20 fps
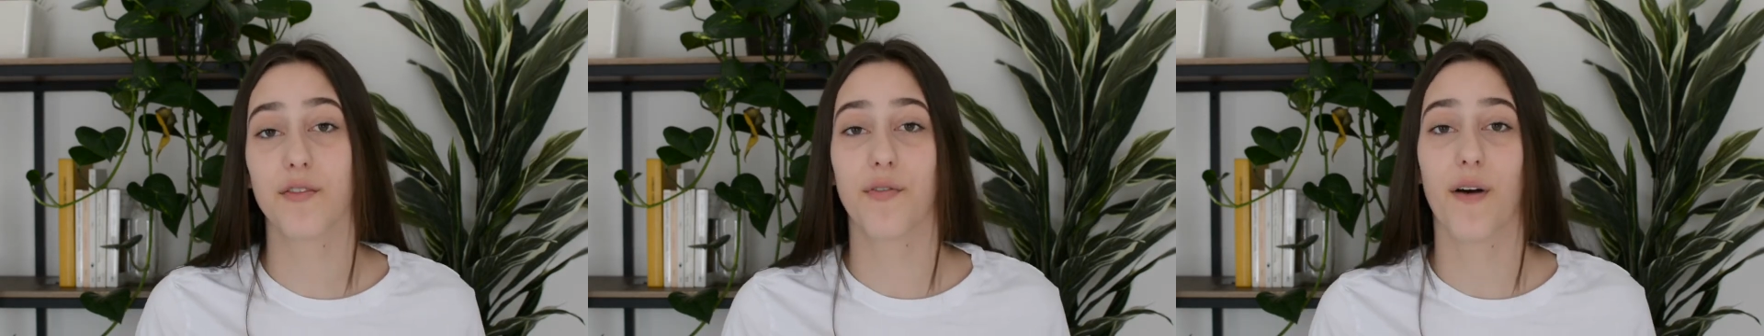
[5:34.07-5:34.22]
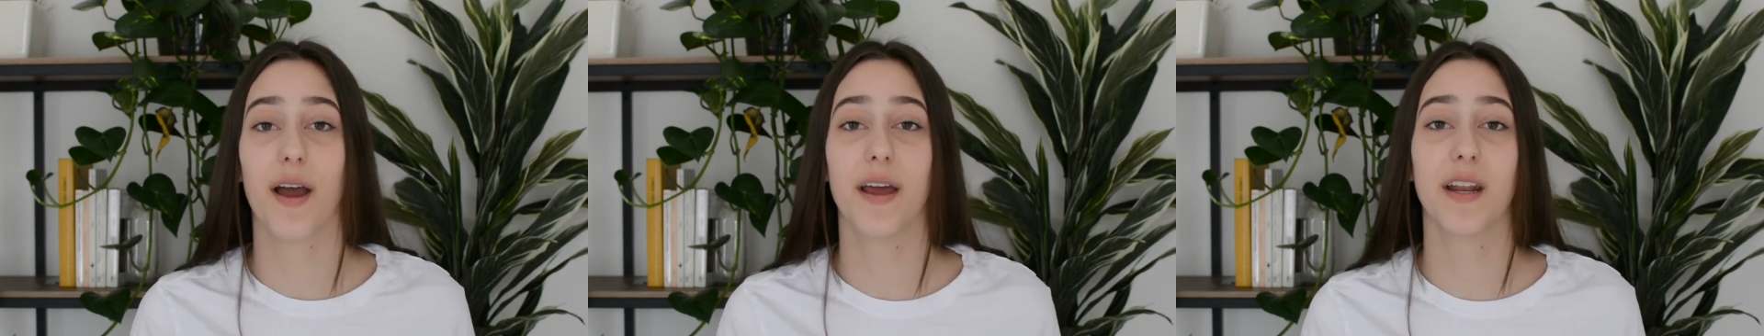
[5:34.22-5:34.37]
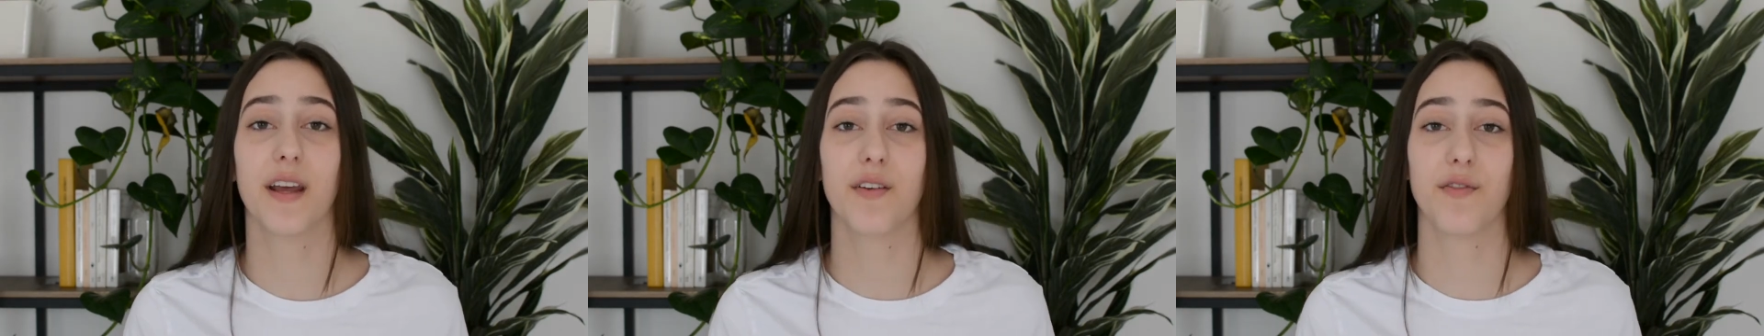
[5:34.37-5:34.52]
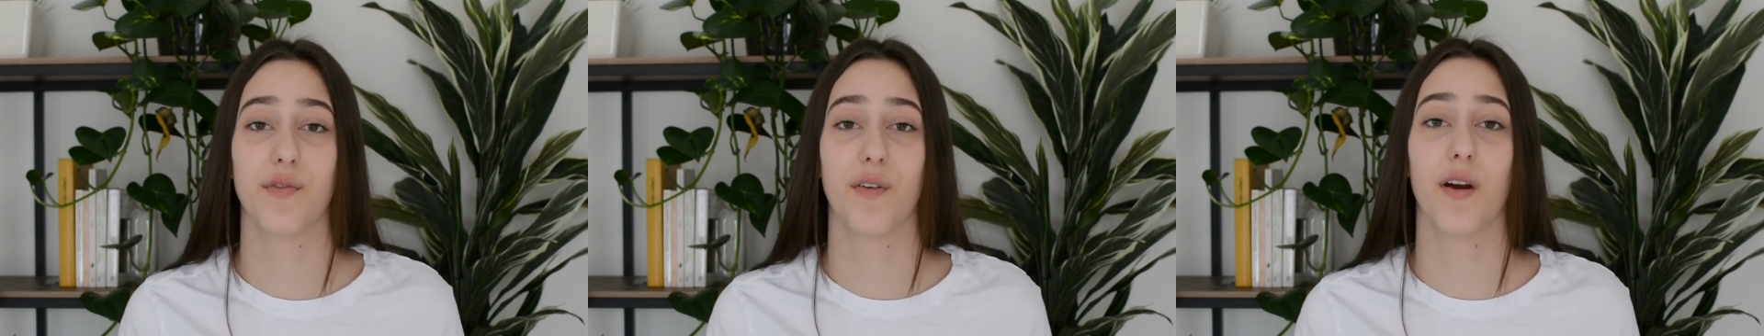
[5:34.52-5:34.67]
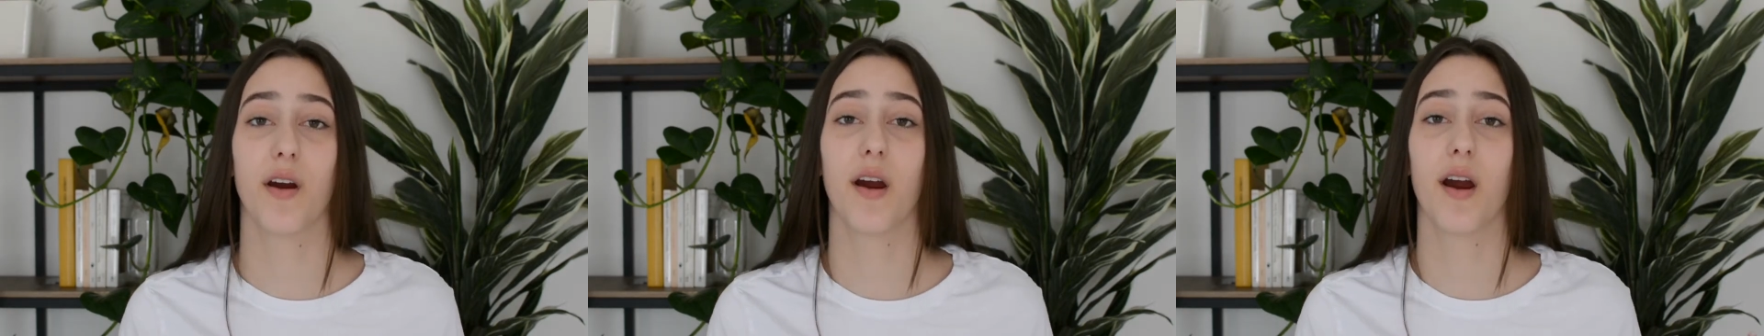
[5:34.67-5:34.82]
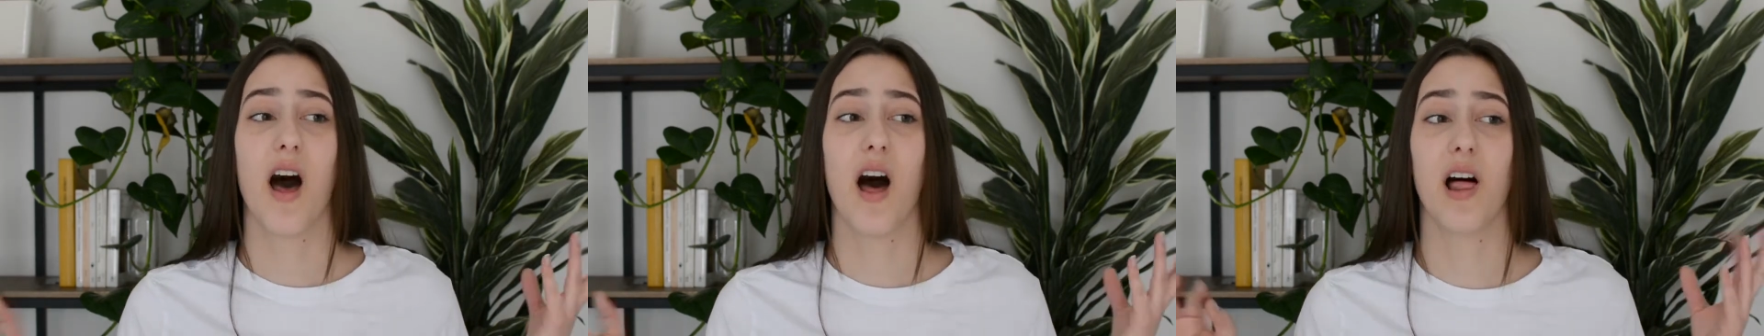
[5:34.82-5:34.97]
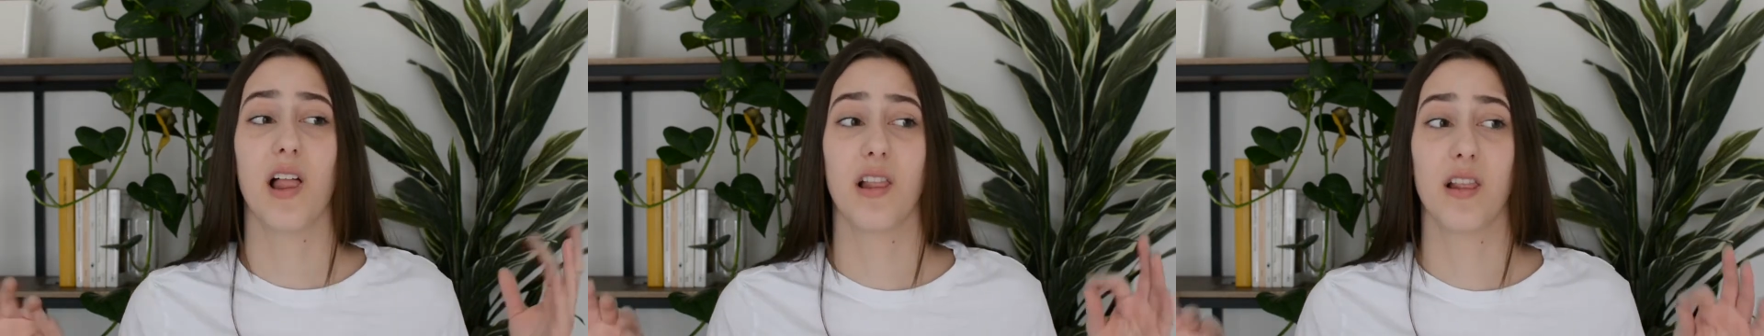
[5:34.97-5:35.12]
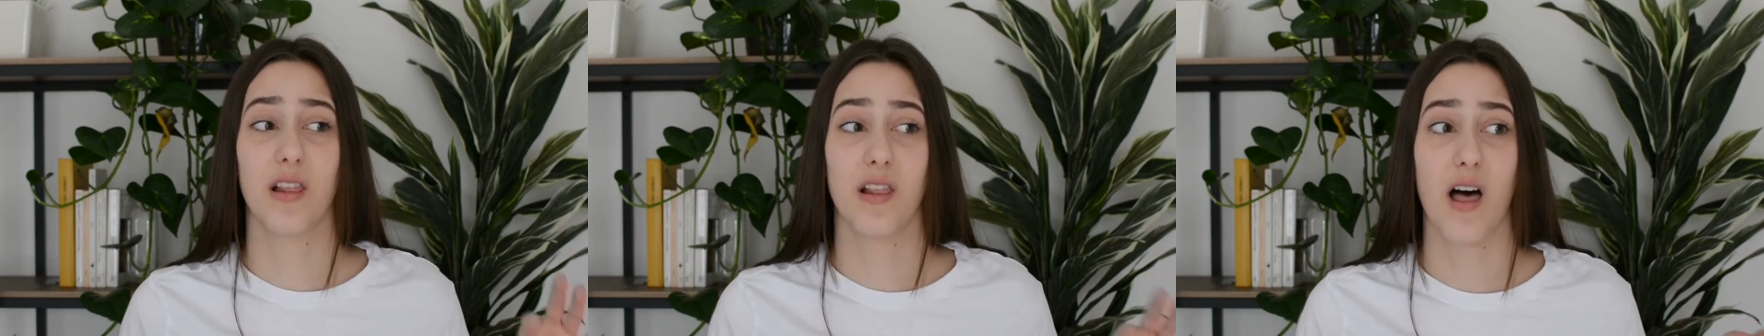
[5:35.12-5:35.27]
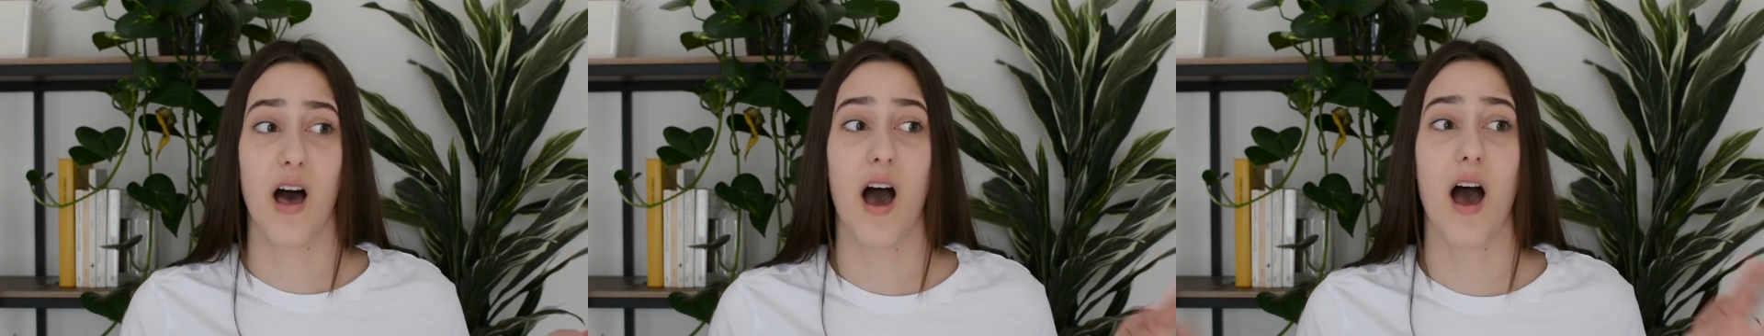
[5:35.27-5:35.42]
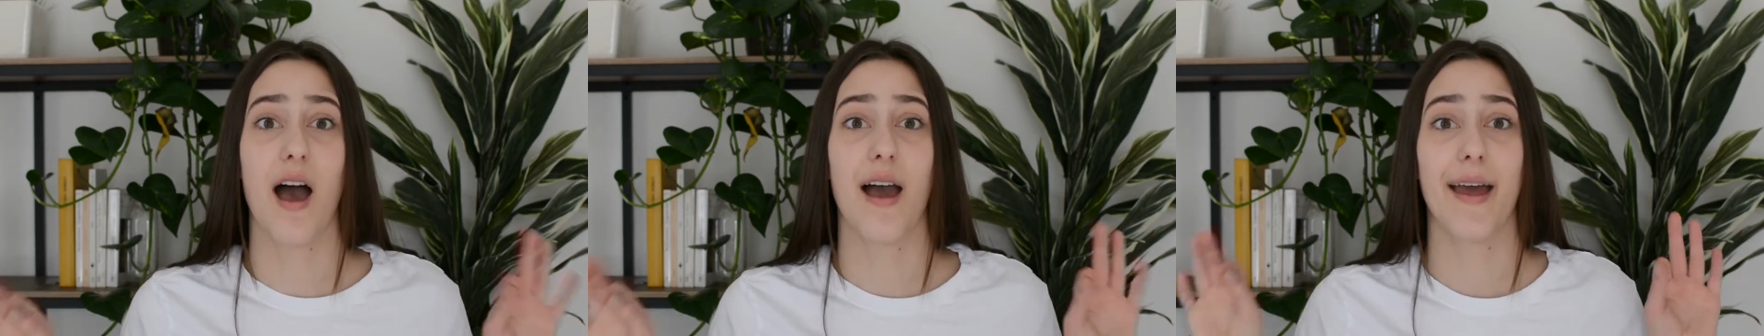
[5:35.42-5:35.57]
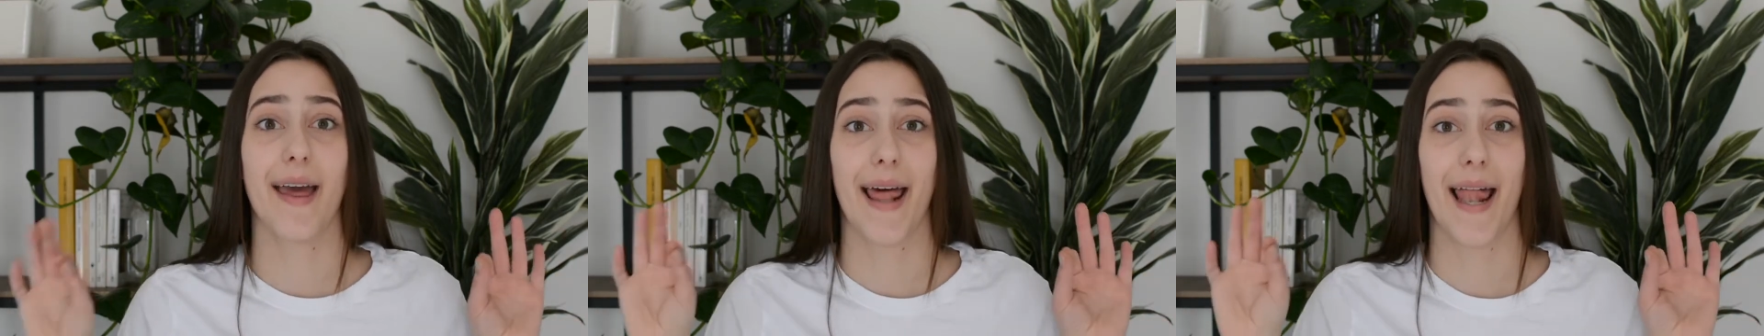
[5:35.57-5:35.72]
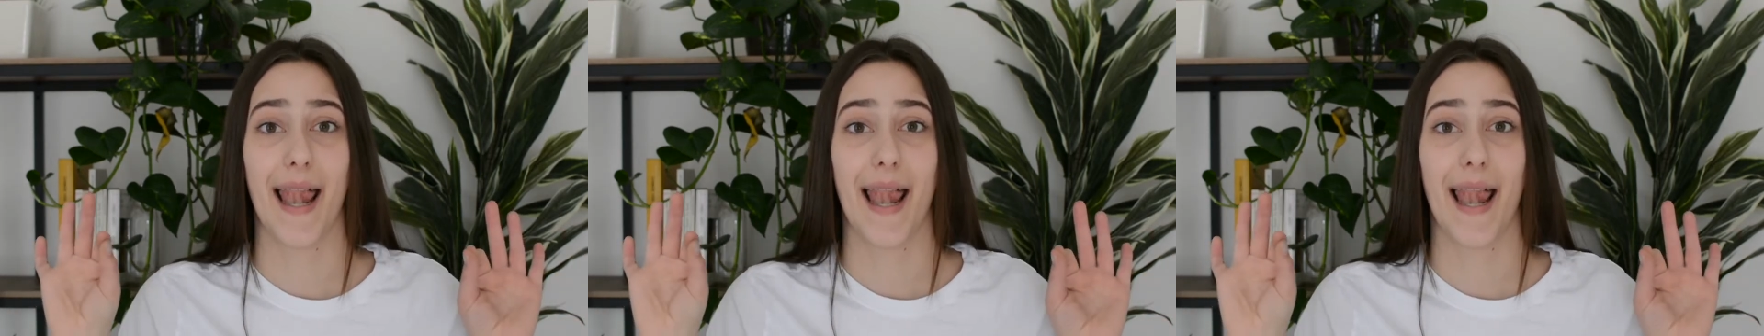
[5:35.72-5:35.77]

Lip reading: find it for a lot